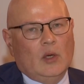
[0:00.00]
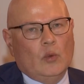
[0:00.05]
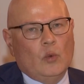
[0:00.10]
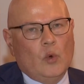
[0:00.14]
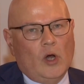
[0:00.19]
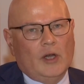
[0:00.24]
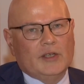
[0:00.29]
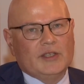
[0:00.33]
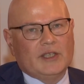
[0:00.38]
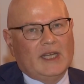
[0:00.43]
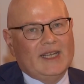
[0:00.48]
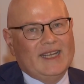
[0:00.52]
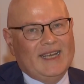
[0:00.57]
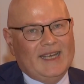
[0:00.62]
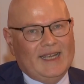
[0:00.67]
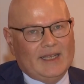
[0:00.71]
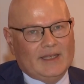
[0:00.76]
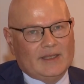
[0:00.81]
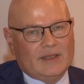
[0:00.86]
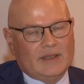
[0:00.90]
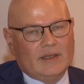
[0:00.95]
was and
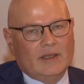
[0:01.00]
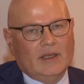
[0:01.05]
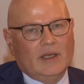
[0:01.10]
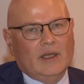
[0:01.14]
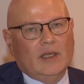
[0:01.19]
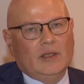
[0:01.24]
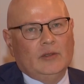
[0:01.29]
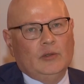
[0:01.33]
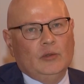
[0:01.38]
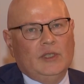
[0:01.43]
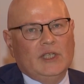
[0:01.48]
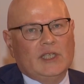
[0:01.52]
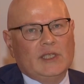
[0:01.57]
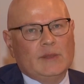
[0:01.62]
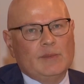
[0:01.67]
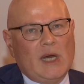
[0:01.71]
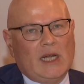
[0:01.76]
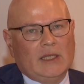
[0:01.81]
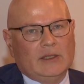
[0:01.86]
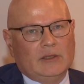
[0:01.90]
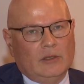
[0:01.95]
is to
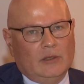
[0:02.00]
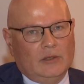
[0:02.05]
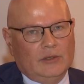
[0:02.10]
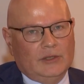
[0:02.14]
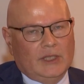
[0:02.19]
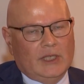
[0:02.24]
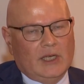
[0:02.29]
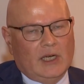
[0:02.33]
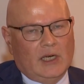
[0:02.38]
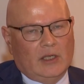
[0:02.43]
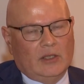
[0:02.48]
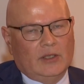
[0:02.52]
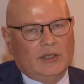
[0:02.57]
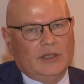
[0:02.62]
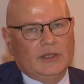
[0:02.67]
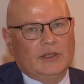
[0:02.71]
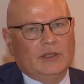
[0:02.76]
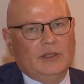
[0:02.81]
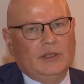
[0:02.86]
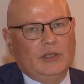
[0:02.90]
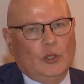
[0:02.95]
dismantle the
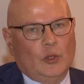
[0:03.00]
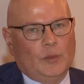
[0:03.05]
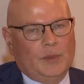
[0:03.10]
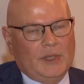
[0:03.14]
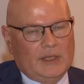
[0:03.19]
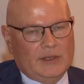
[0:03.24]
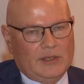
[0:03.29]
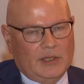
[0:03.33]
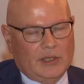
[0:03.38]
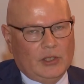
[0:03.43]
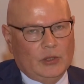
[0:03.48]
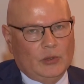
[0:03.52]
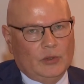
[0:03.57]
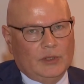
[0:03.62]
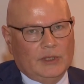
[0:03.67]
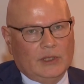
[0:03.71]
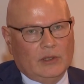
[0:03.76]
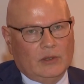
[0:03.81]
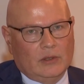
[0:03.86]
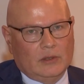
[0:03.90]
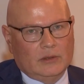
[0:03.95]
current European
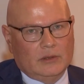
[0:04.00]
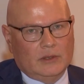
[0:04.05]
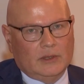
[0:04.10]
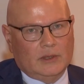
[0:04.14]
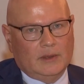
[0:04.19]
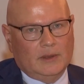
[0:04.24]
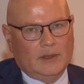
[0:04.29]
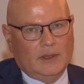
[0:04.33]
security order,